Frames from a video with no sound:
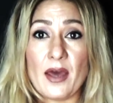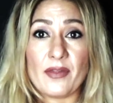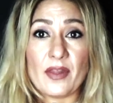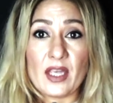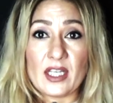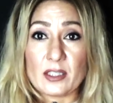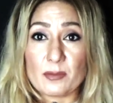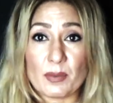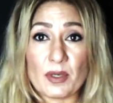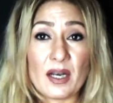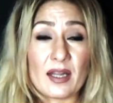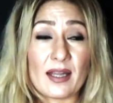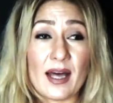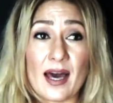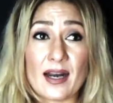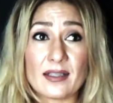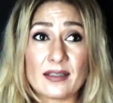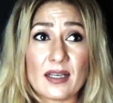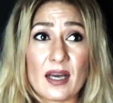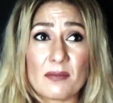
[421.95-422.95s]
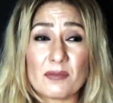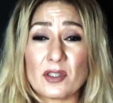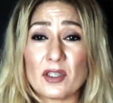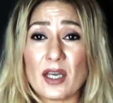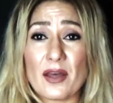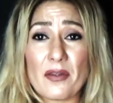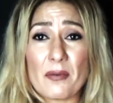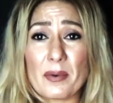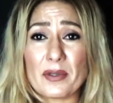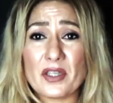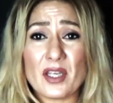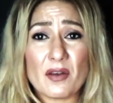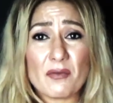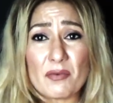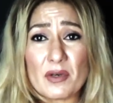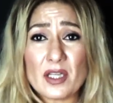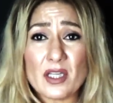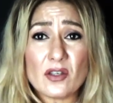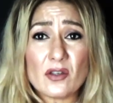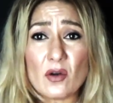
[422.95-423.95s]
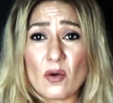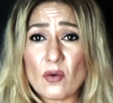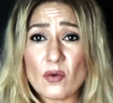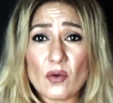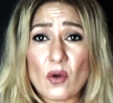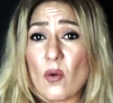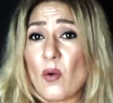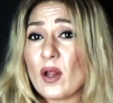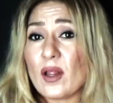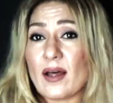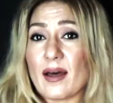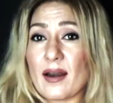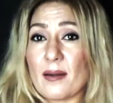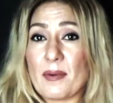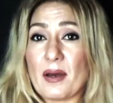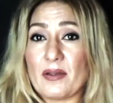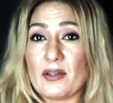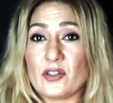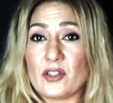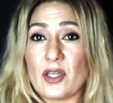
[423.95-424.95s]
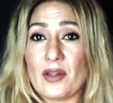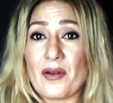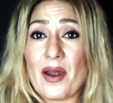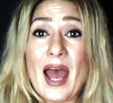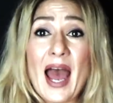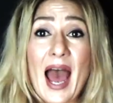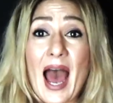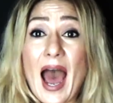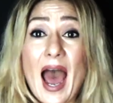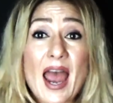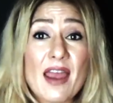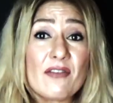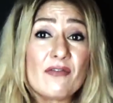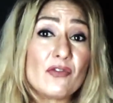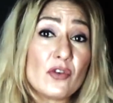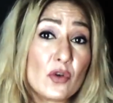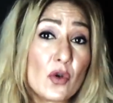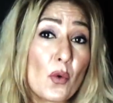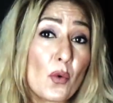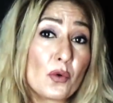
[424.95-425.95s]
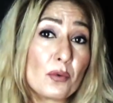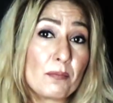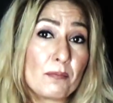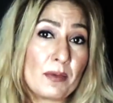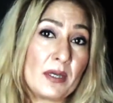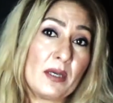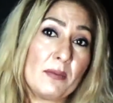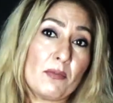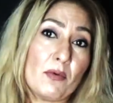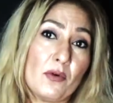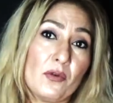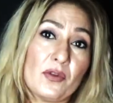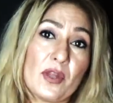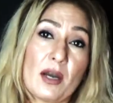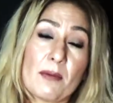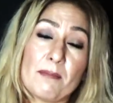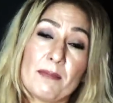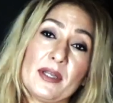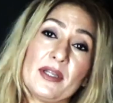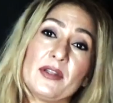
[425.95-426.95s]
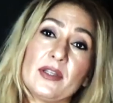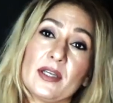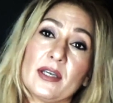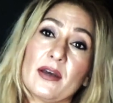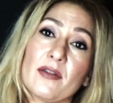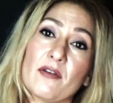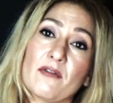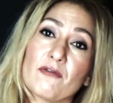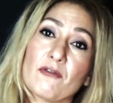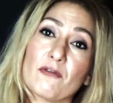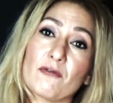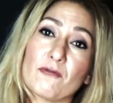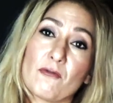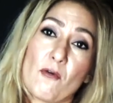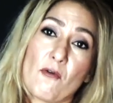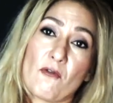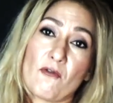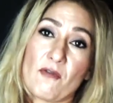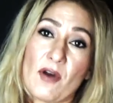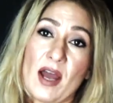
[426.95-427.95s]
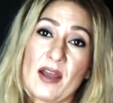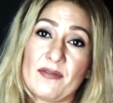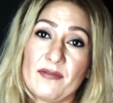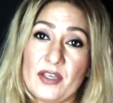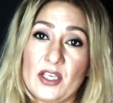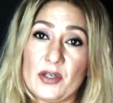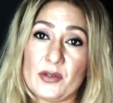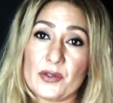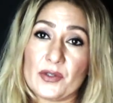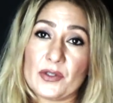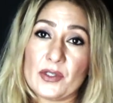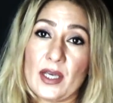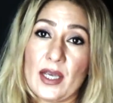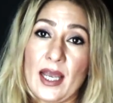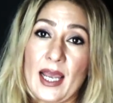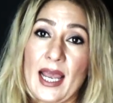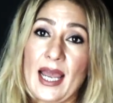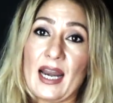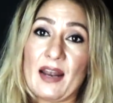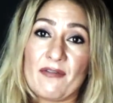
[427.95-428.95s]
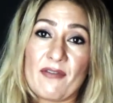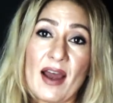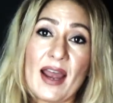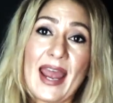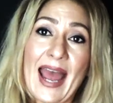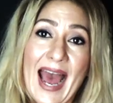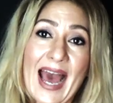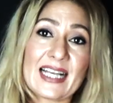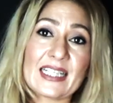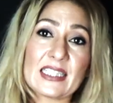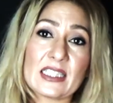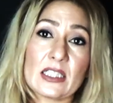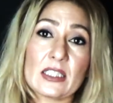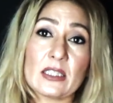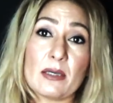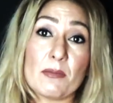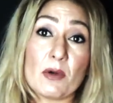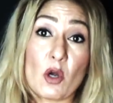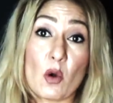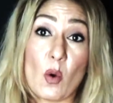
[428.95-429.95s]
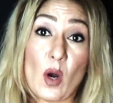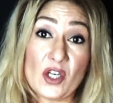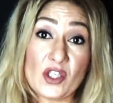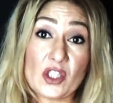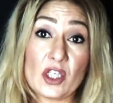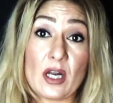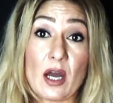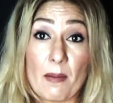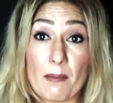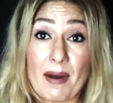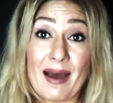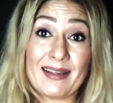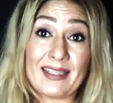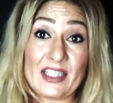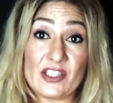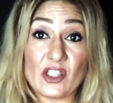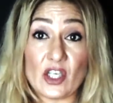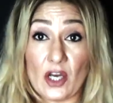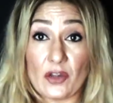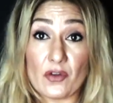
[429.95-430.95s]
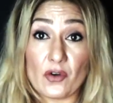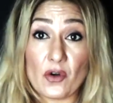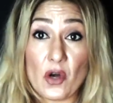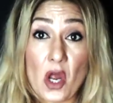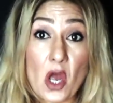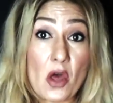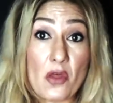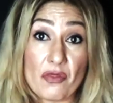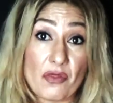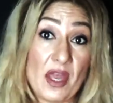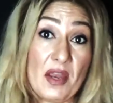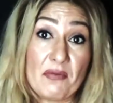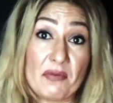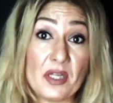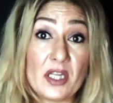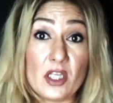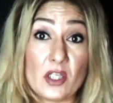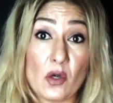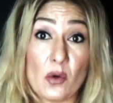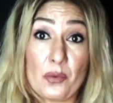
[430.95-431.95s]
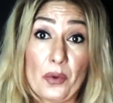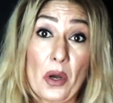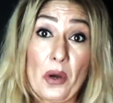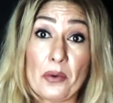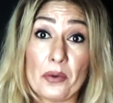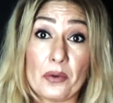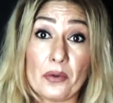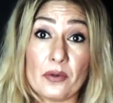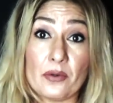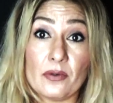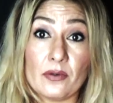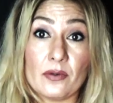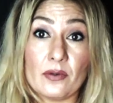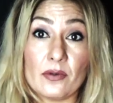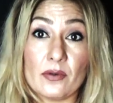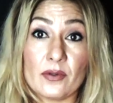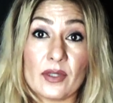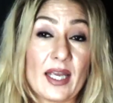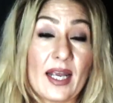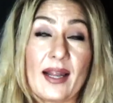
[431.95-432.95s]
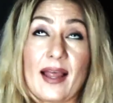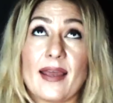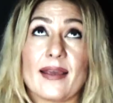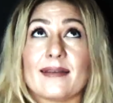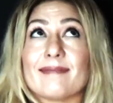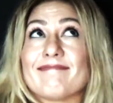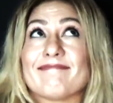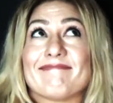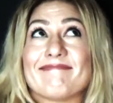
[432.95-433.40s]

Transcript: they spend a lot of time together, but they really don't know a lot about each other. I've known people that have been together for four or five years. And if I ask them questions about each other, they really don't know. They're like,